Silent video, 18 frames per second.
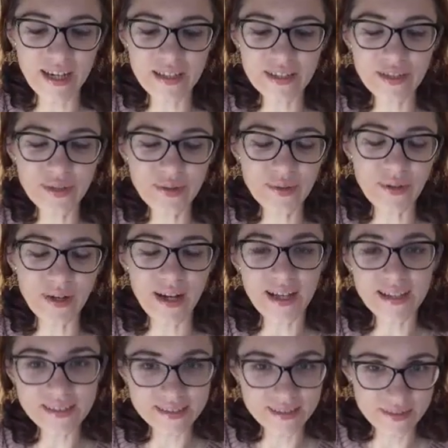you
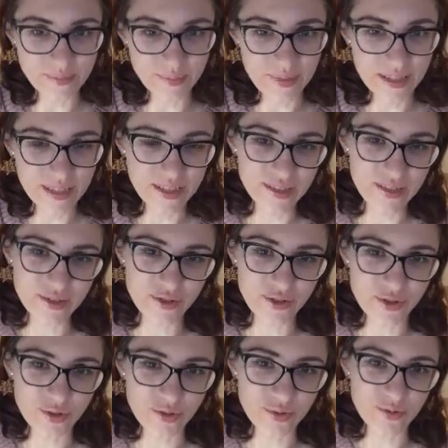asked me
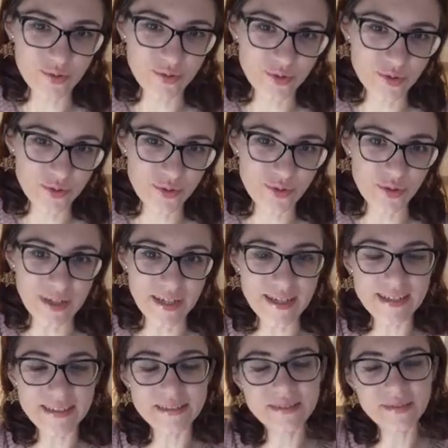to do
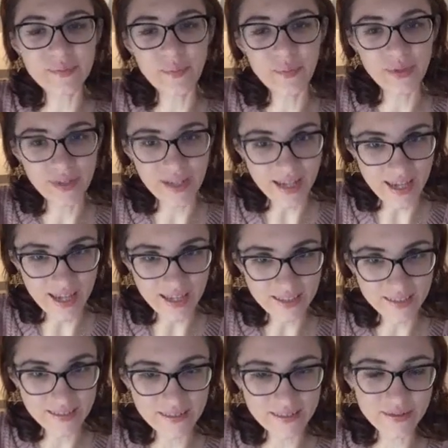a
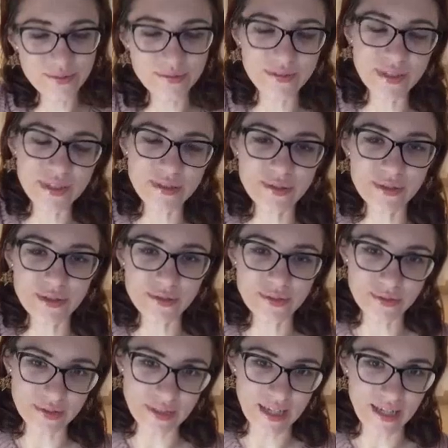spread. Will
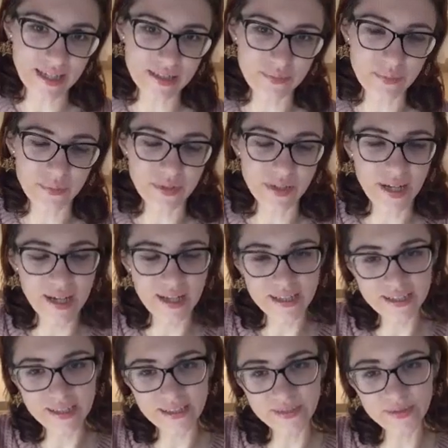you get
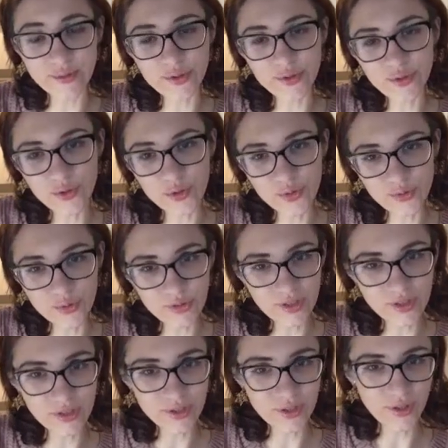pregnant
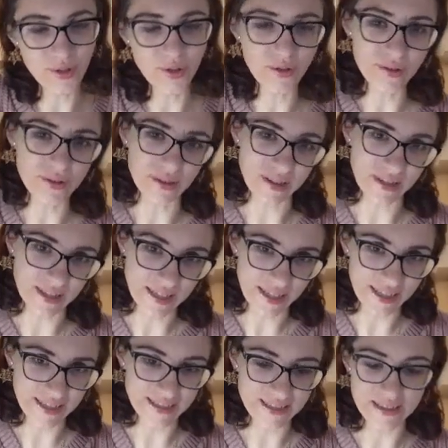sooner or
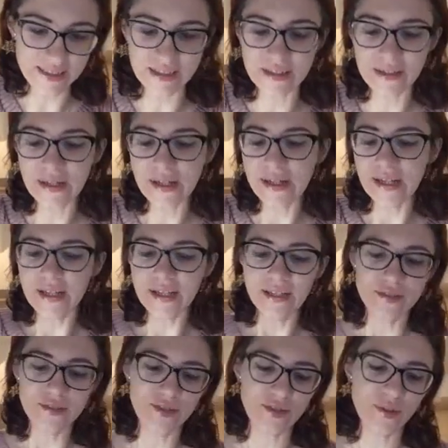later?
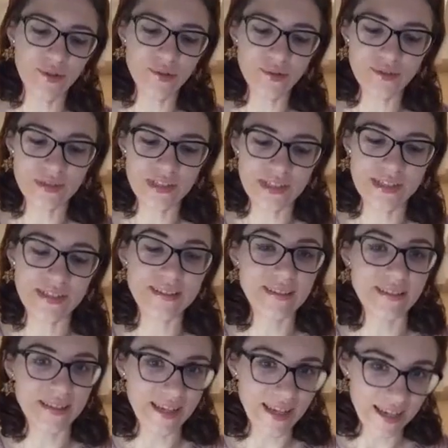So dear
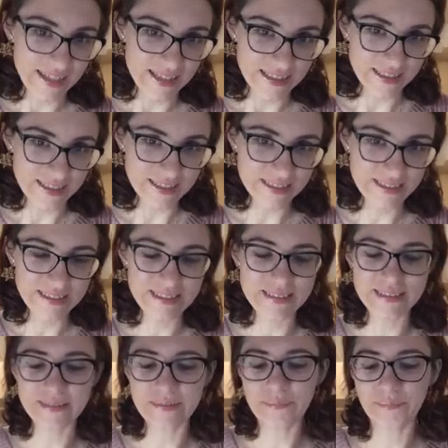
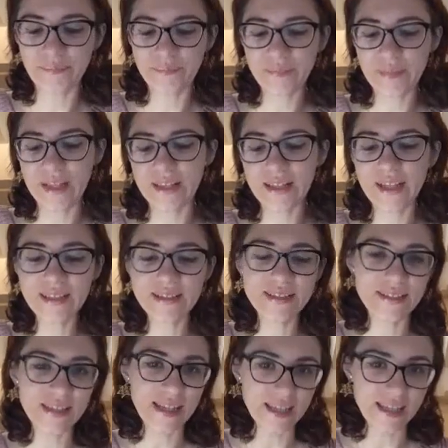ladies,
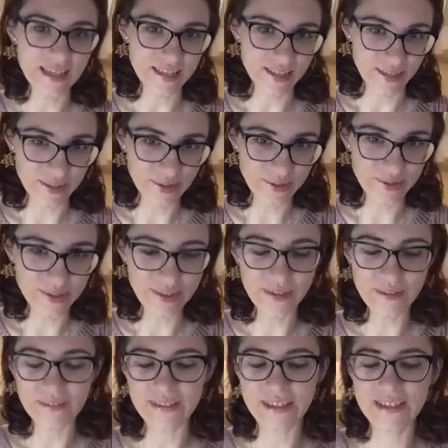let's take a look
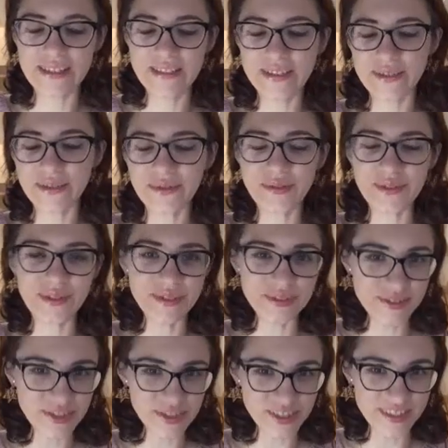into
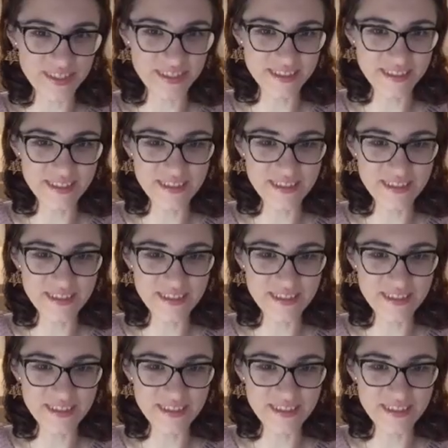future.